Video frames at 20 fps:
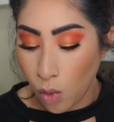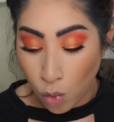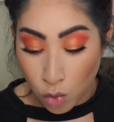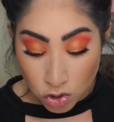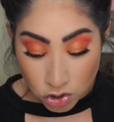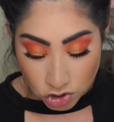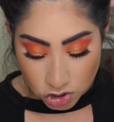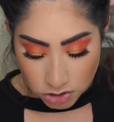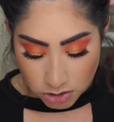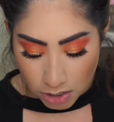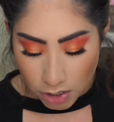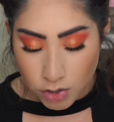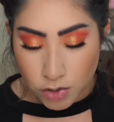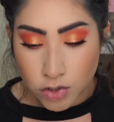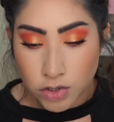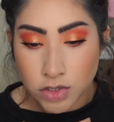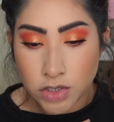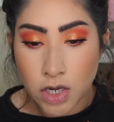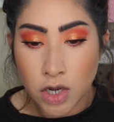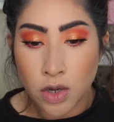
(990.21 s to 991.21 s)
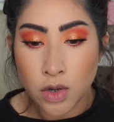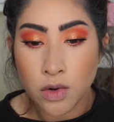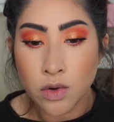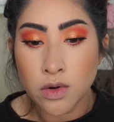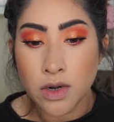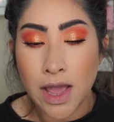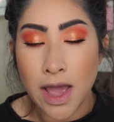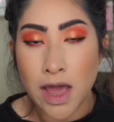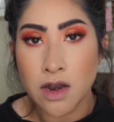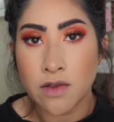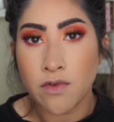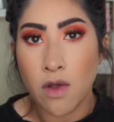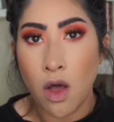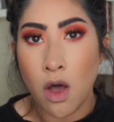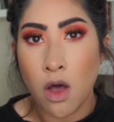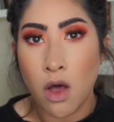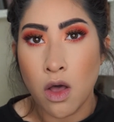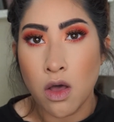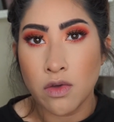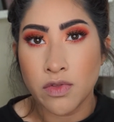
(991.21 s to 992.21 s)
orangey undertone out of
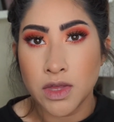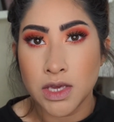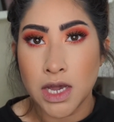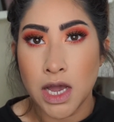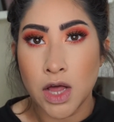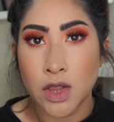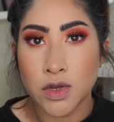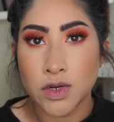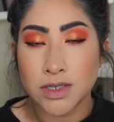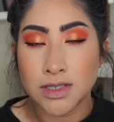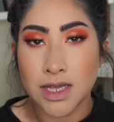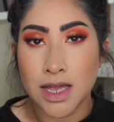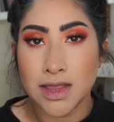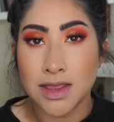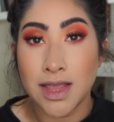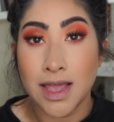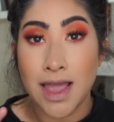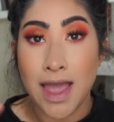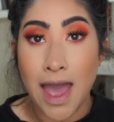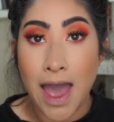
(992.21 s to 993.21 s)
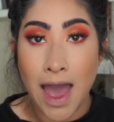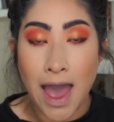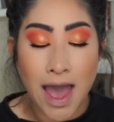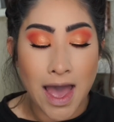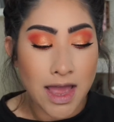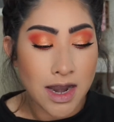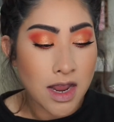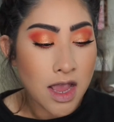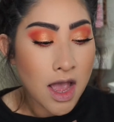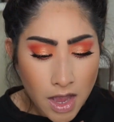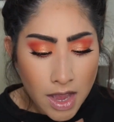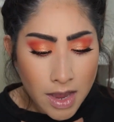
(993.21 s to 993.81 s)
all the colors that they had.